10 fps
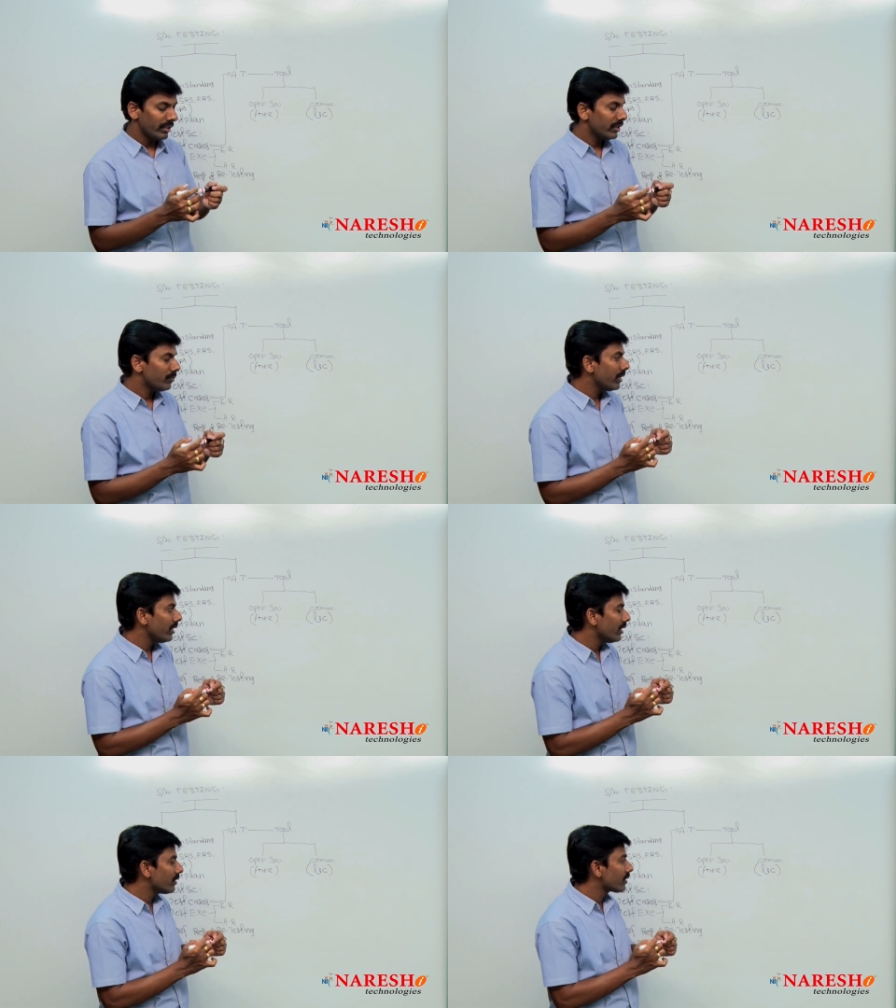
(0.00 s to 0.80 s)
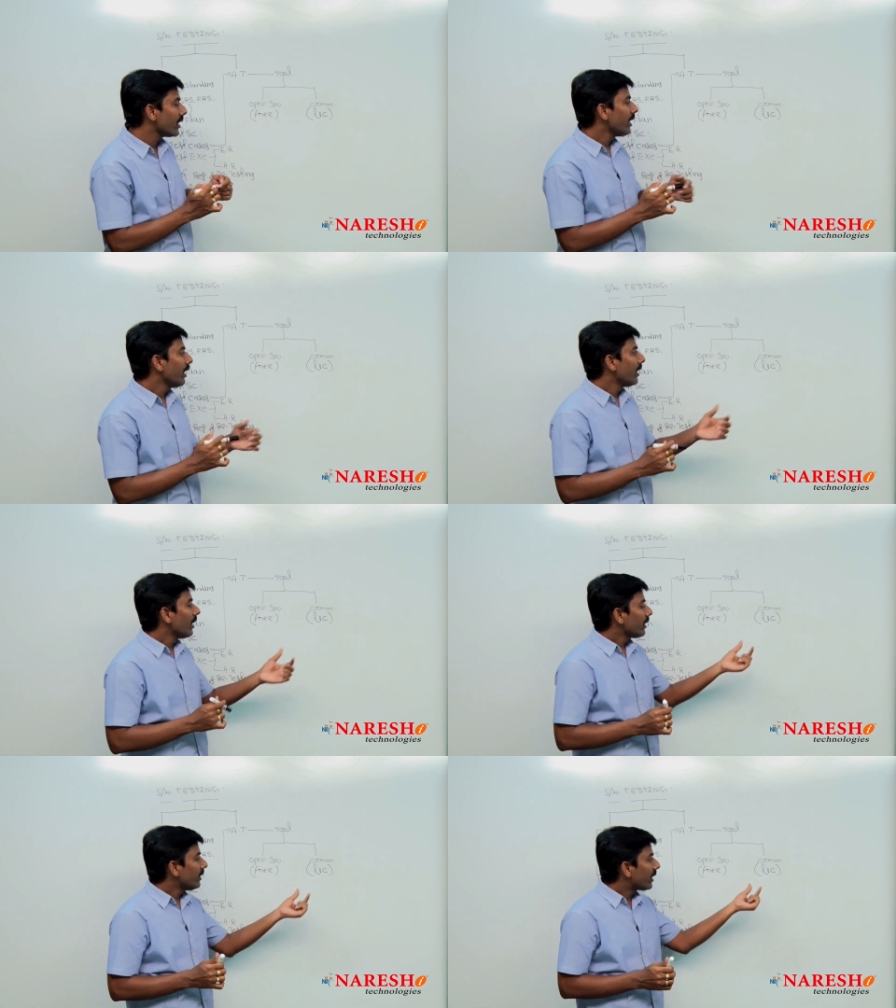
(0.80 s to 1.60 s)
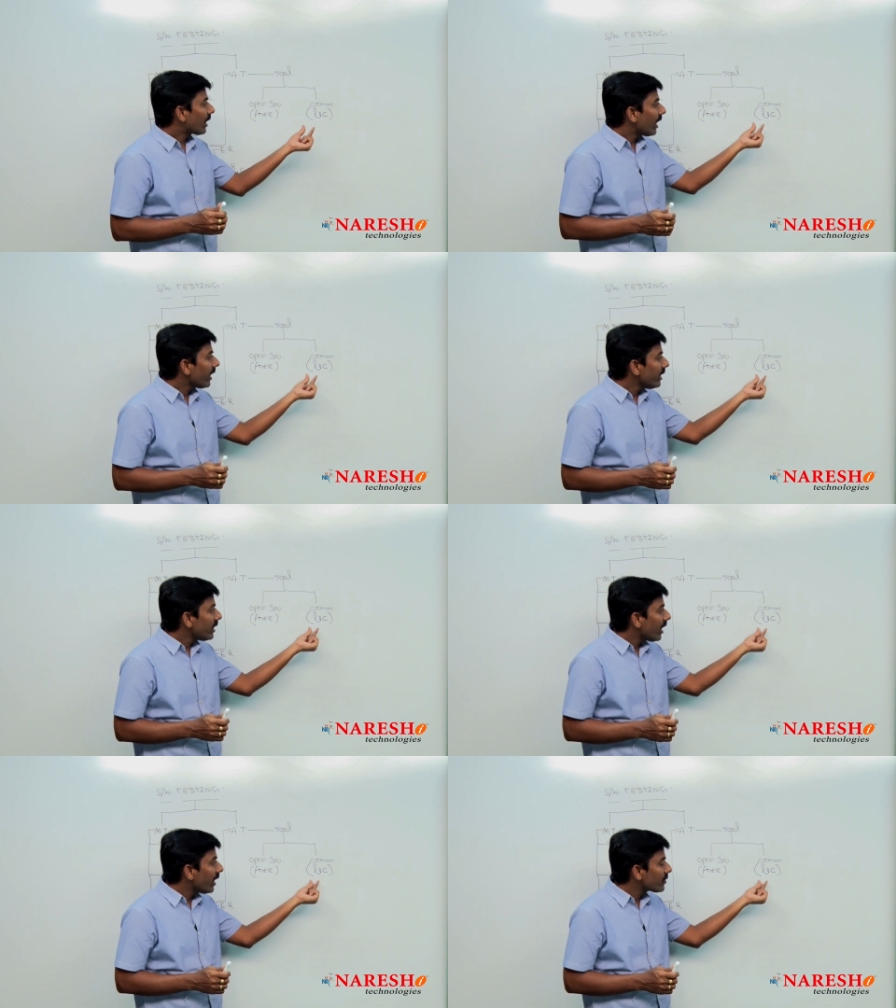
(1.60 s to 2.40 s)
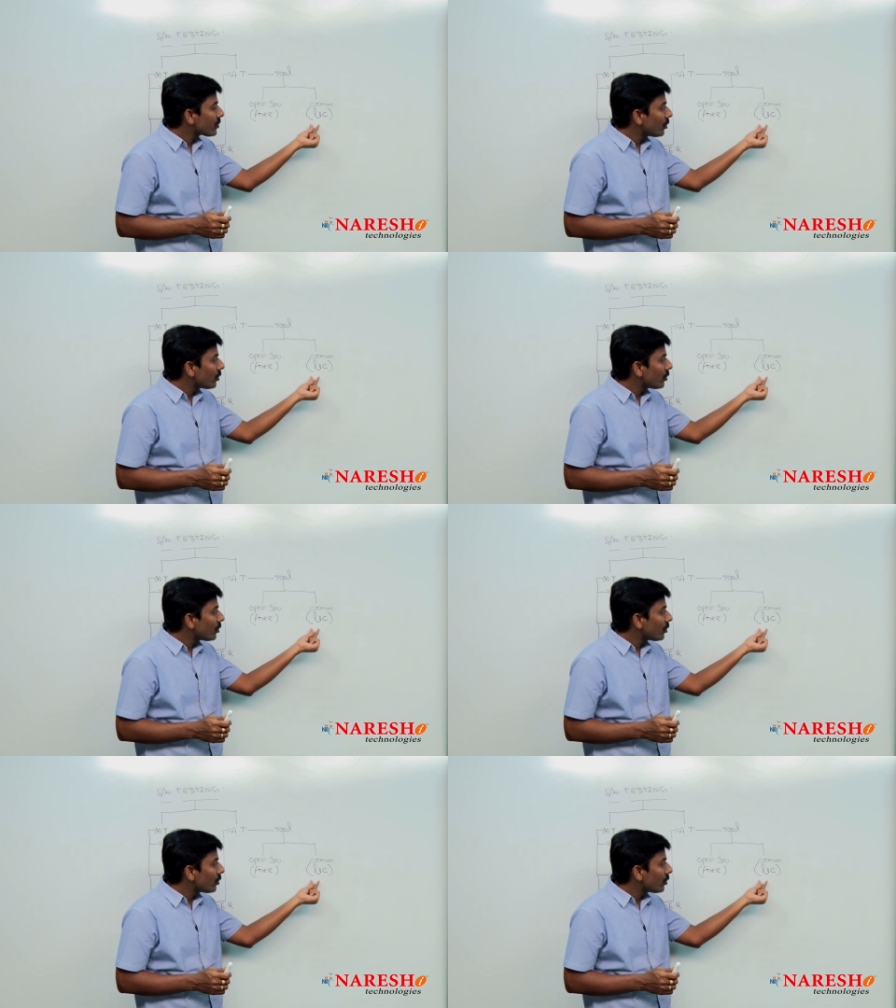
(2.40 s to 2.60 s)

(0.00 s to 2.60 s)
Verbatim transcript: That means the client has